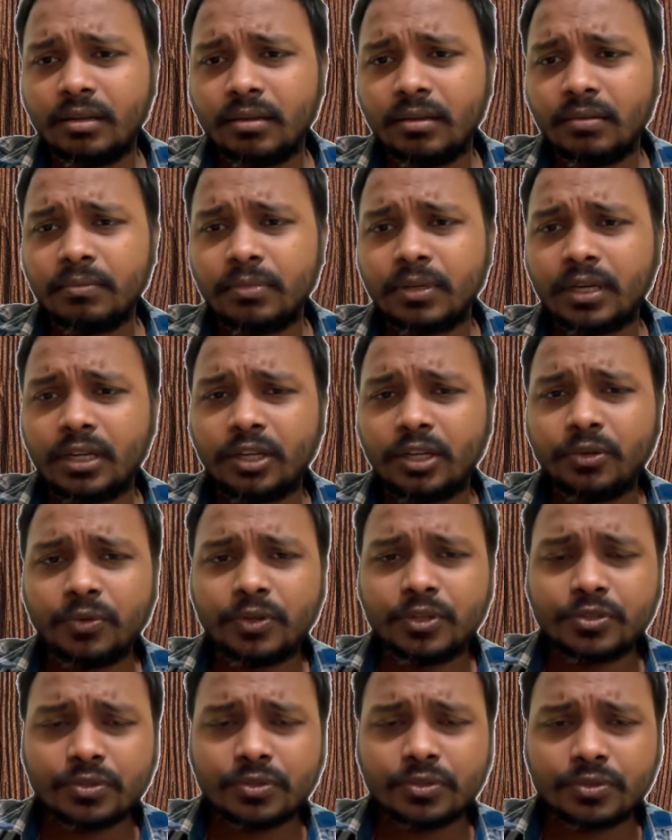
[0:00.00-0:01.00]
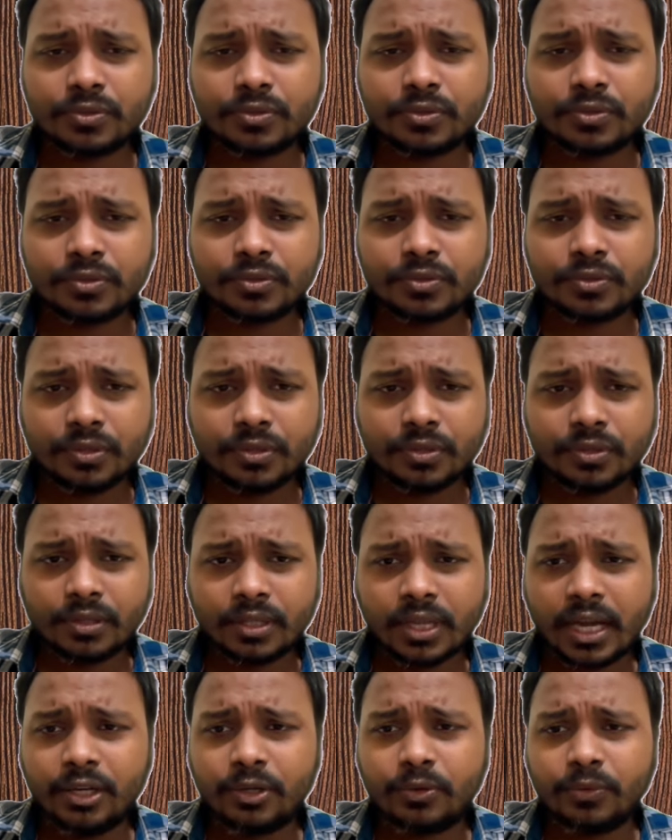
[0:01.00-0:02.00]
continuations. Knight to
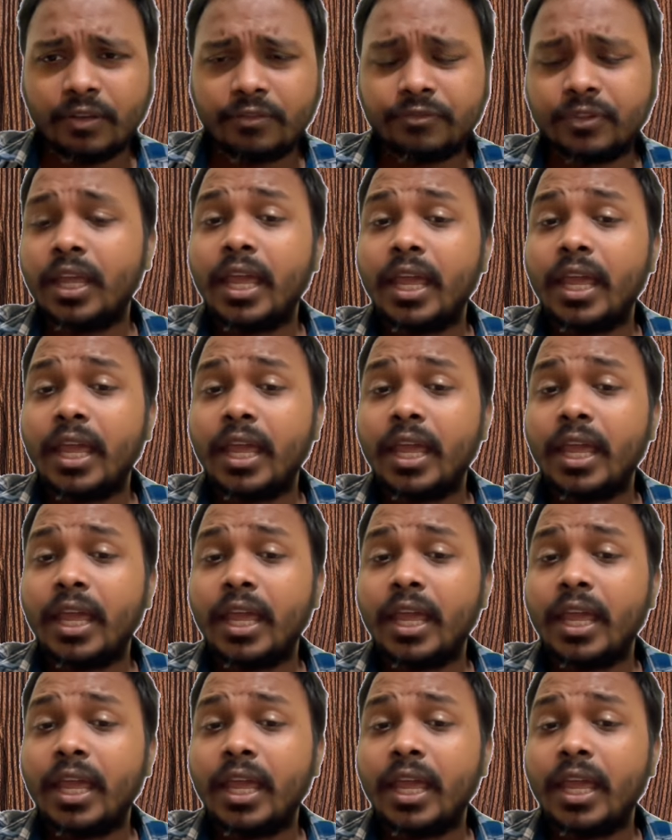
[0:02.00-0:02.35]
f3.